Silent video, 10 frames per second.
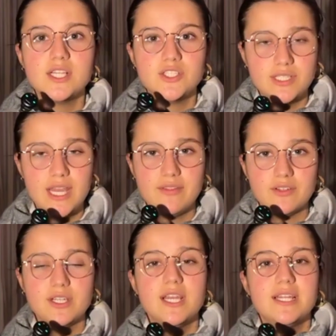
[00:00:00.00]

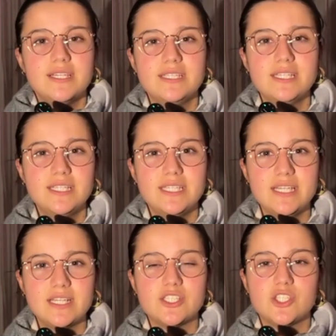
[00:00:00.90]
Together, this
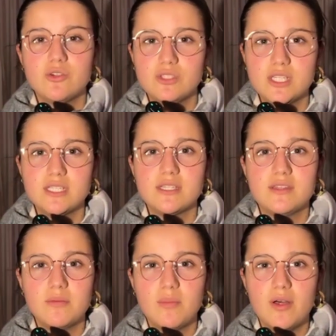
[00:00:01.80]
idea shows us
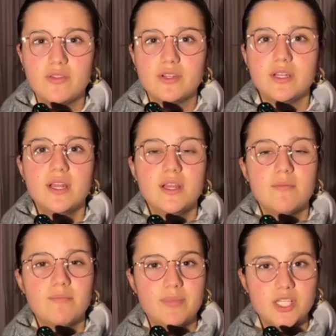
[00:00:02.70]
the modern
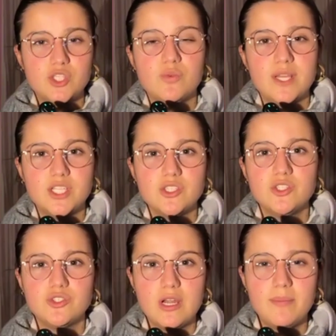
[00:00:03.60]
persuasion
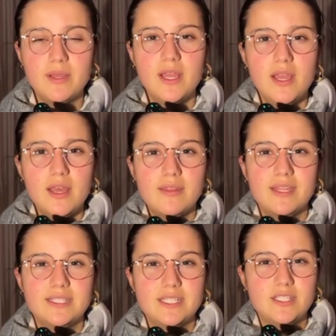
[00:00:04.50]
trap
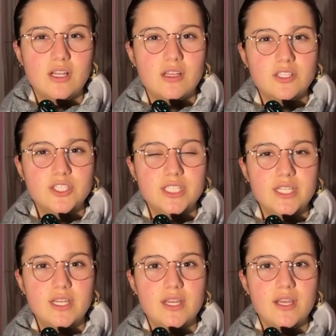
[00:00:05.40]
that
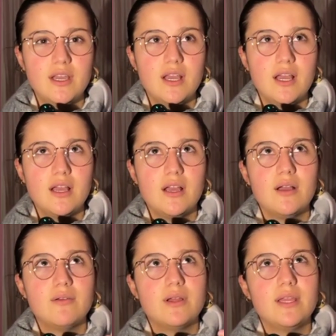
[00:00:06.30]
technology
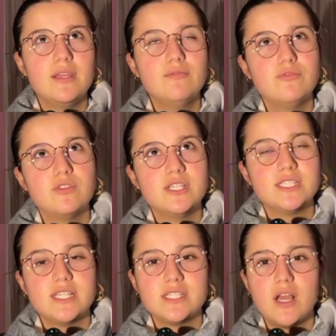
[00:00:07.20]

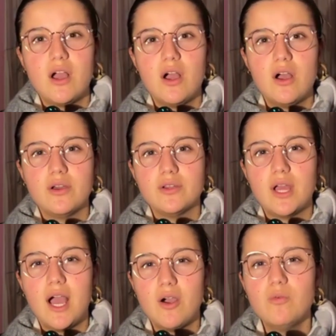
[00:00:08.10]
influences on
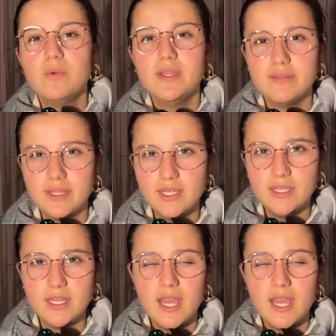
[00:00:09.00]
how we think,